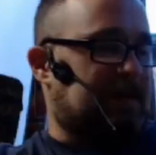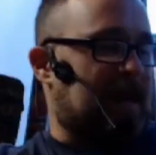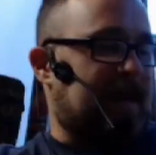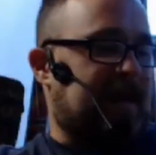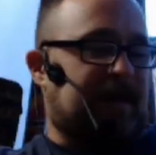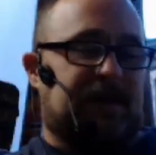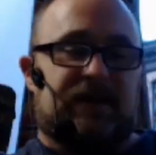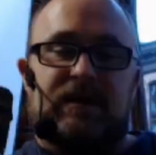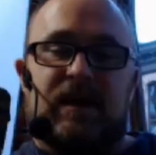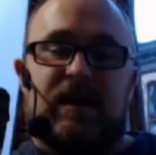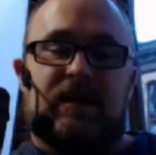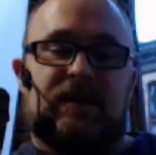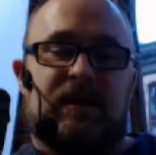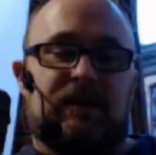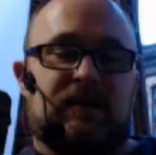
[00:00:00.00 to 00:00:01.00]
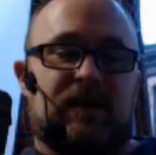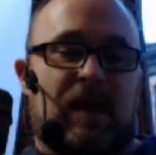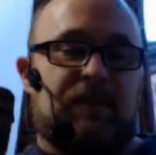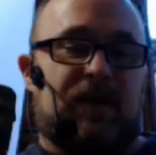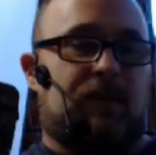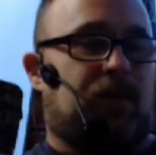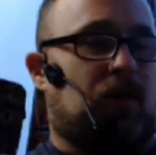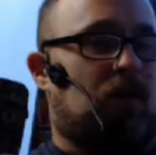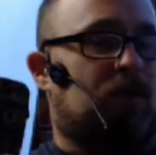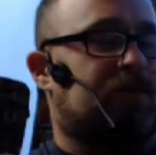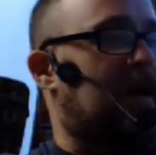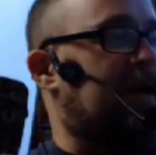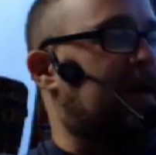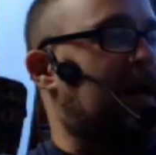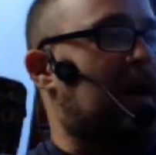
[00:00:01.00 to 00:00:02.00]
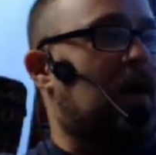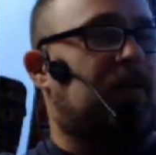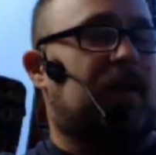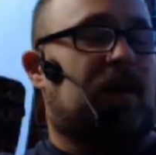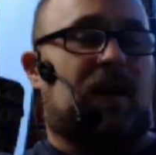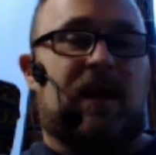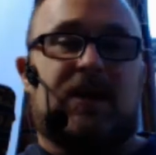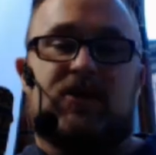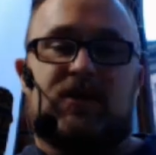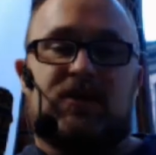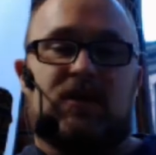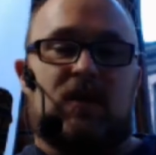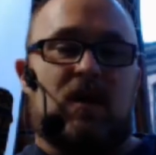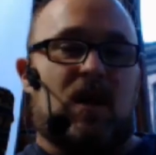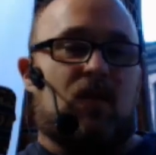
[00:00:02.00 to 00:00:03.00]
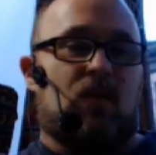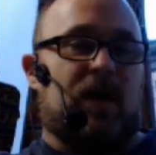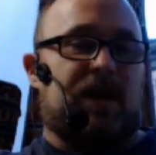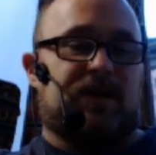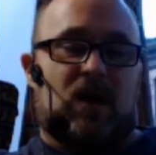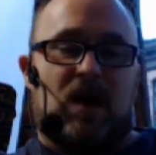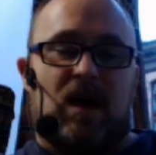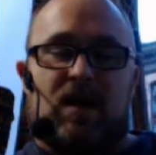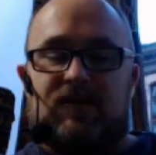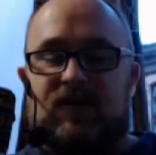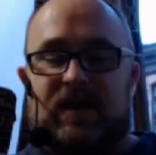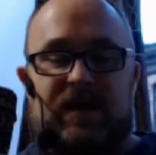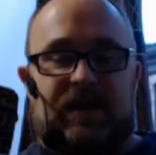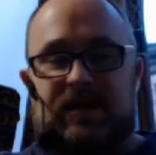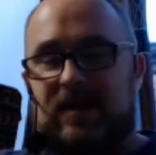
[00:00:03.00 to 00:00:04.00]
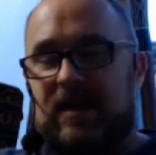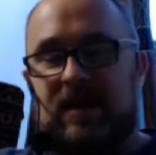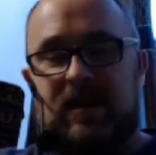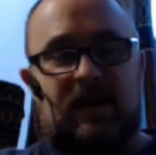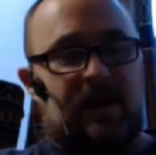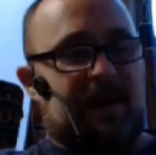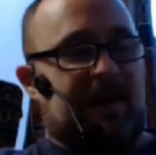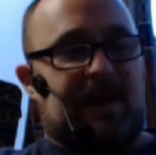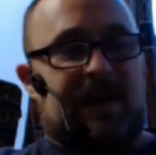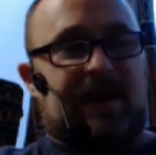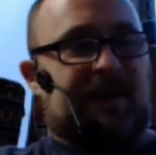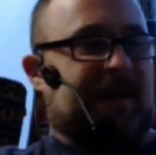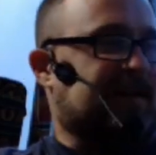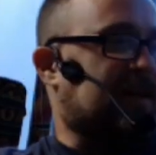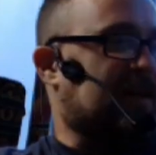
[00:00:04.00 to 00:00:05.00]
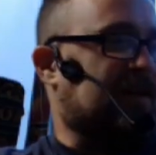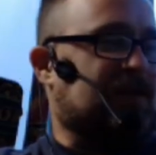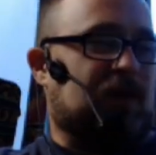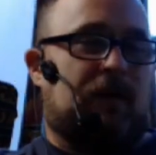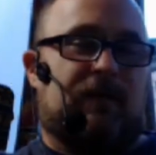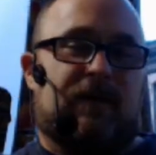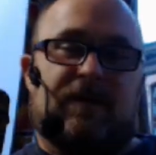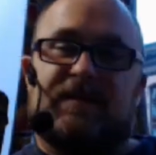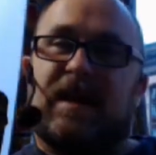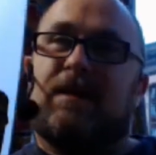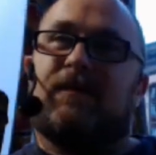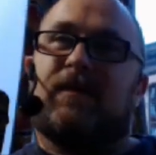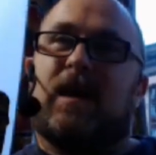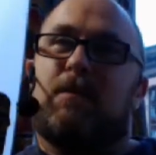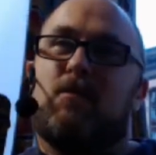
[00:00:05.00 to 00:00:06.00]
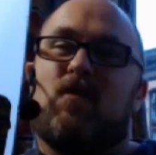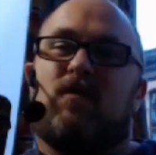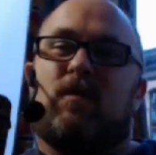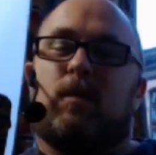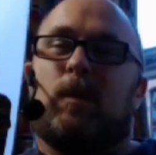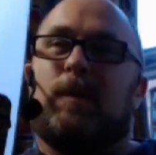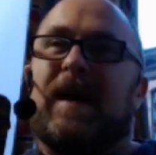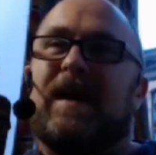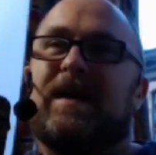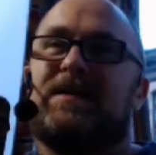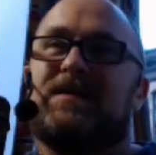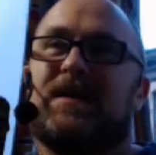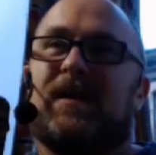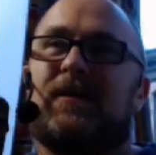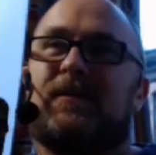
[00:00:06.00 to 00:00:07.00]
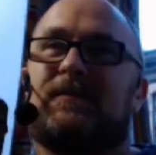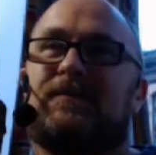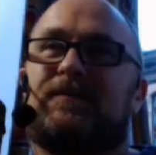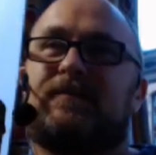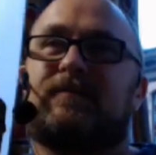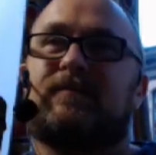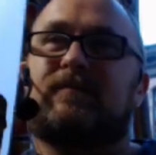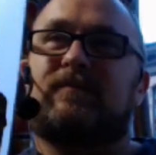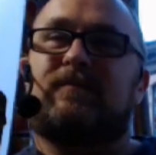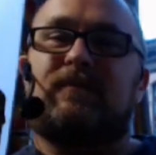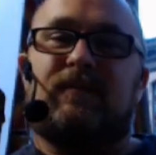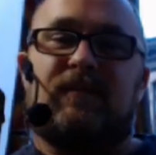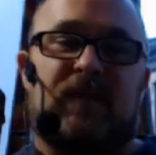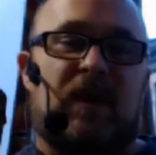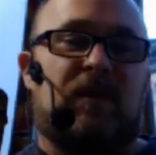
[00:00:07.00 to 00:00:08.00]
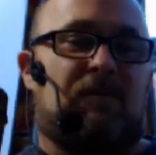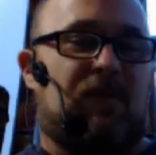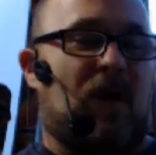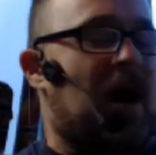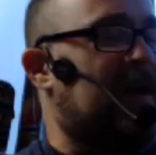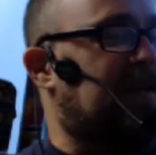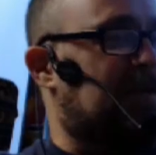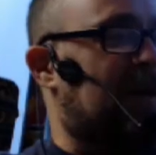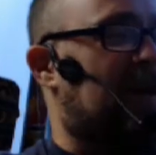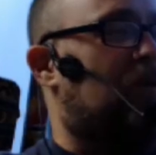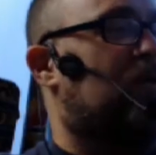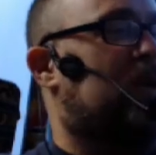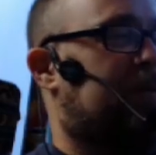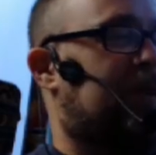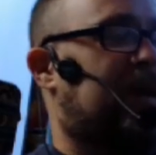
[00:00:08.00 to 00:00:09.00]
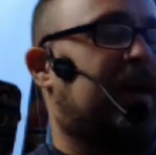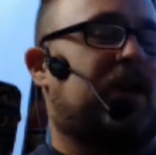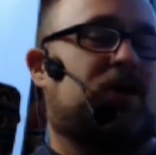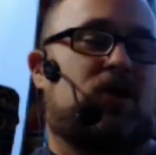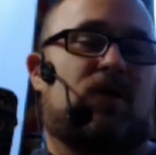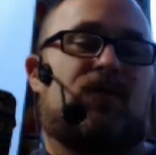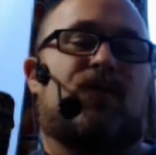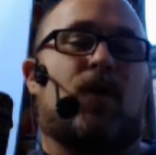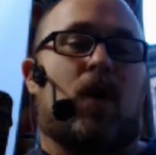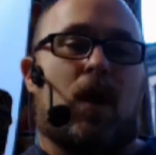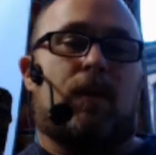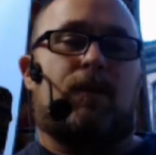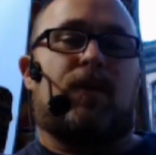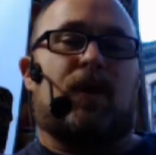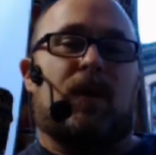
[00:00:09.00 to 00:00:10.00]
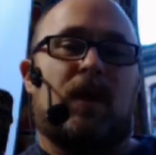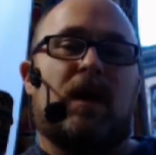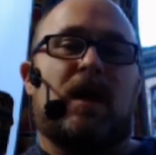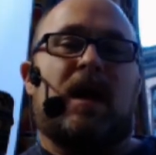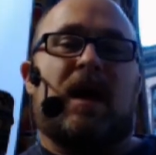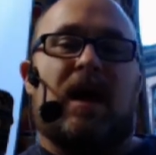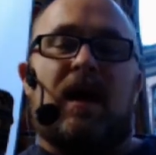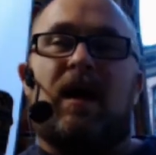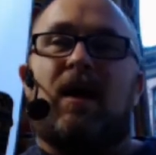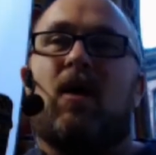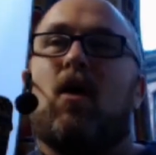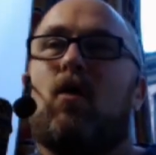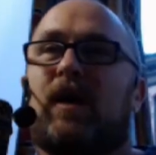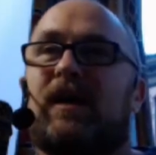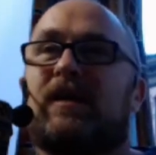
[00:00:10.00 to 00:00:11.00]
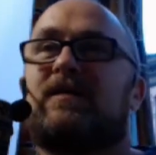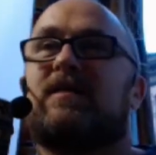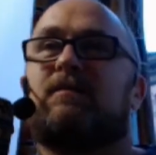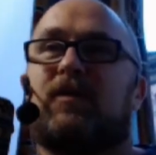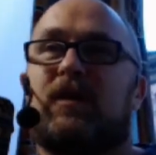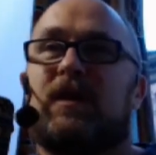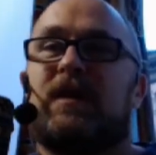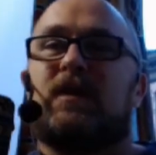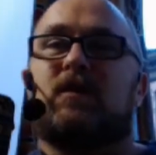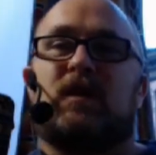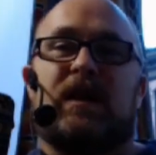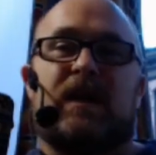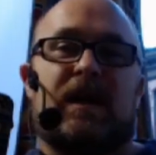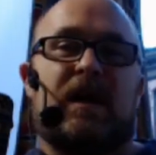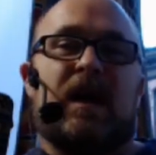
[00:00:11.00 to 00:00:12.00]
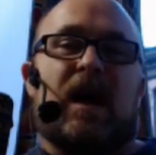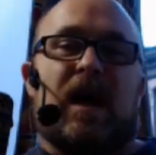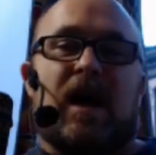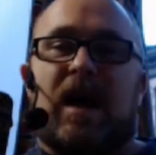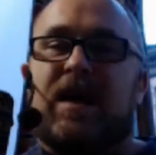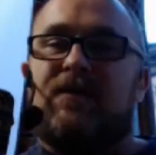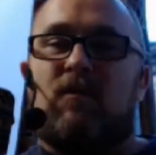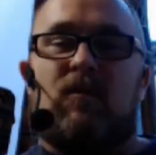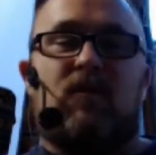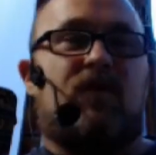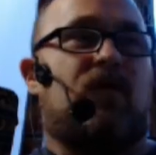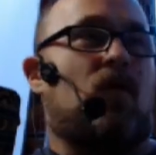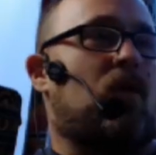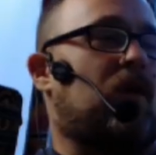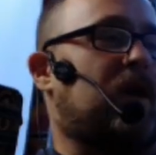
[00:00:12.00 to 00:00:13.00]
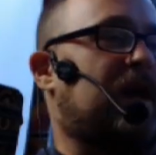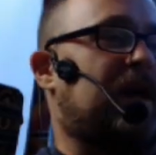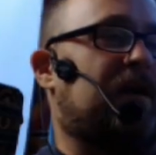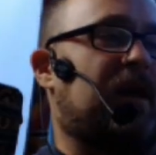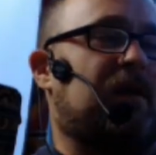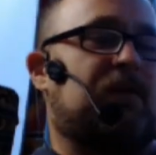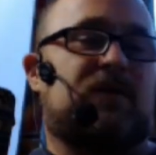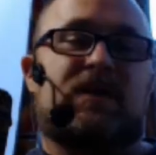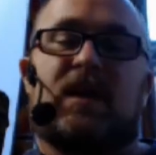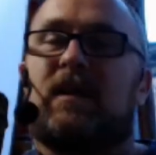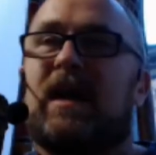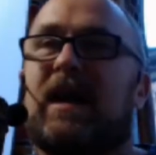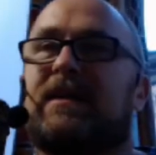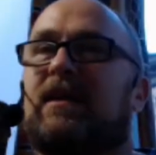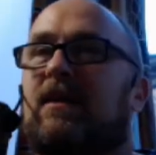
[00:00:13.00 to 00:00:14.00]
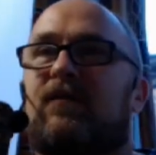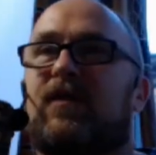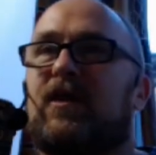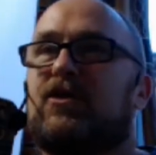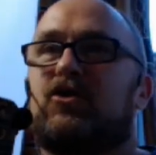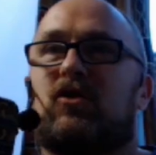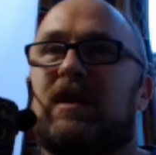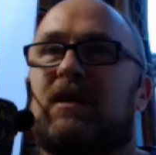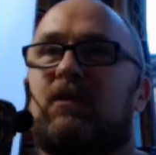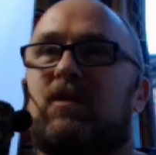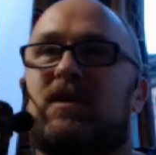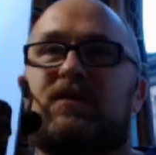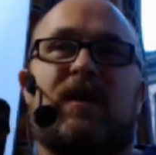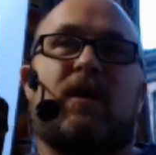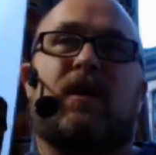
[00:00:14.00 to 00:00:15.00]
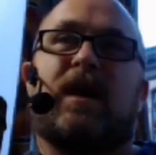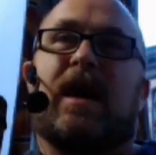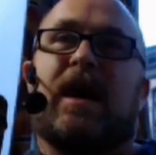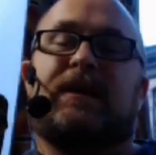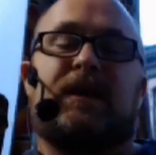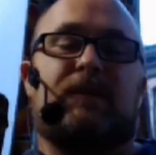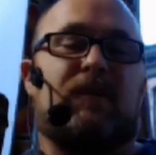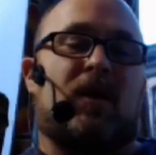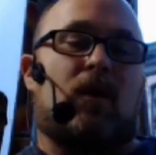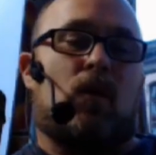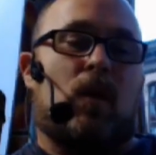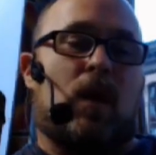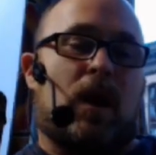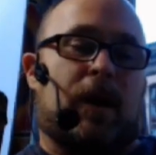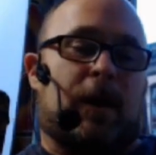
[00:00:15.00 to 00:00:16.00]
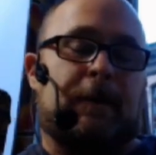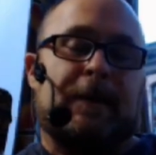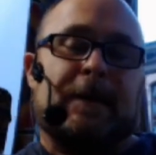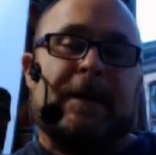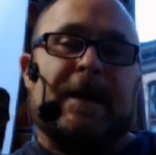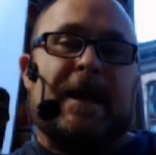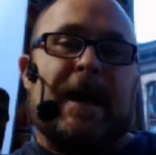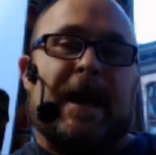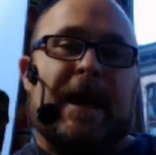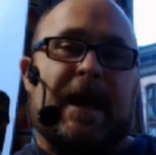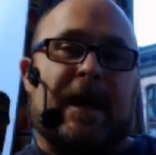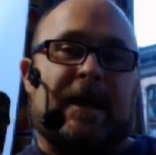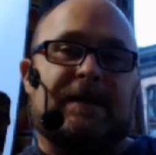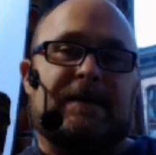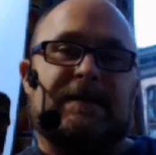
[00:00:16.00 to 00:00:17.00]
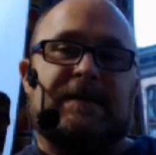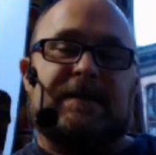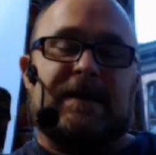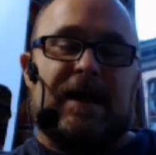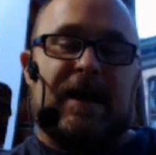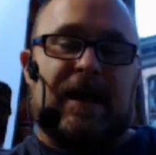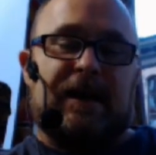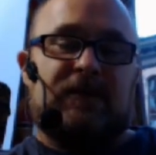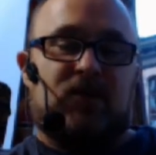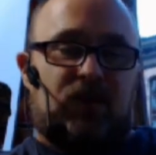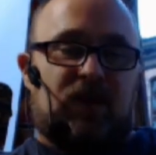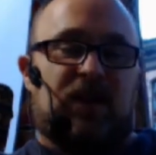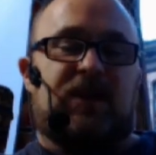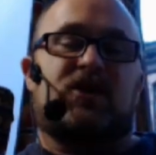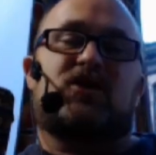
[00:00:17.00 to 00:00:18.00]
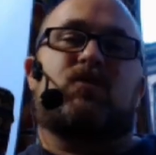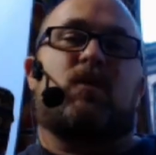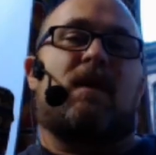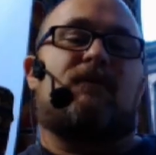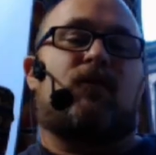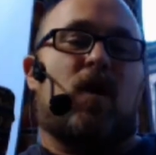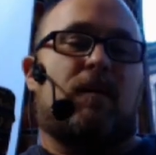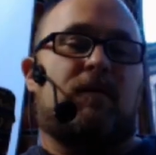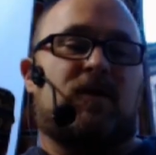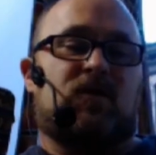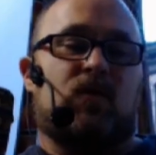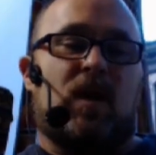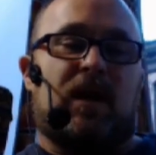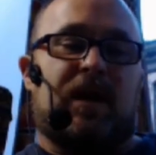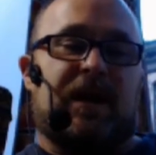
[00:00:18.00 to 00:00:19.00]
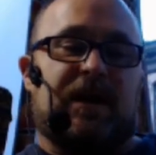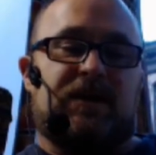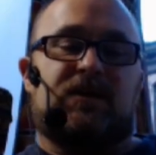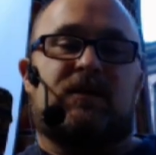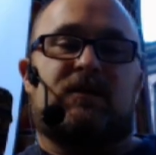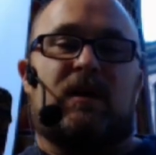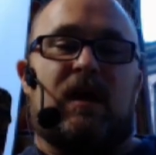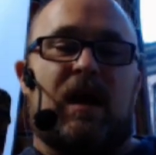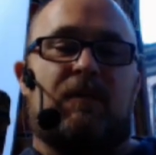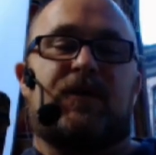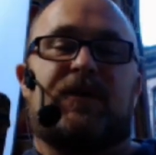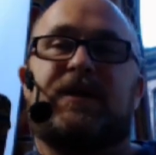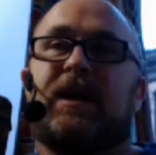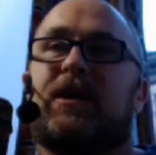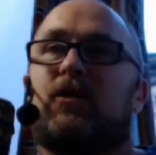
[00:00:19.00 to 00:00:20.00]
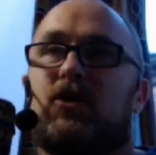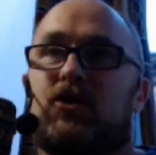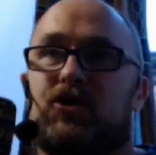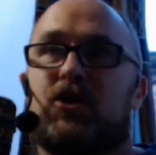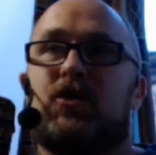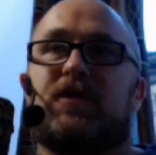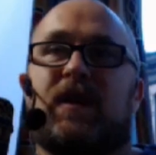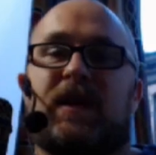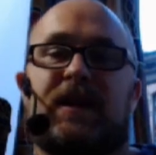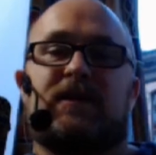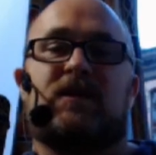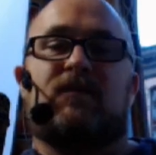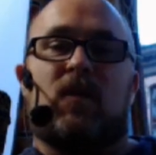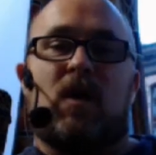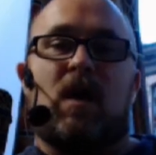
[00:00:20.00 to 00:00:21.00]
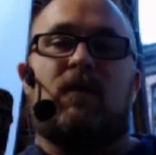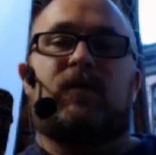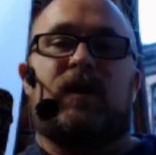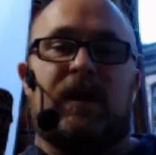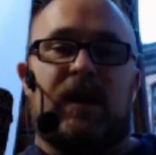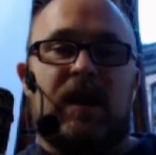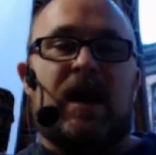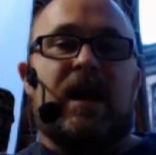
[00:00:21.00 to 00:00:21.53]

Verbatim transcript: like it's he's up in the polls right now, but election's a long ways off, and uh, these conservatives have an unmovable base. You know. Mm-hmm. Yeah. Pot's been a really big issue for Harper, uh, always politically. Uh, even before he, he was an elected official, he was very anti marijuana. And uh, it's a religious one for him as well. His uh, right. particular church that he's involved in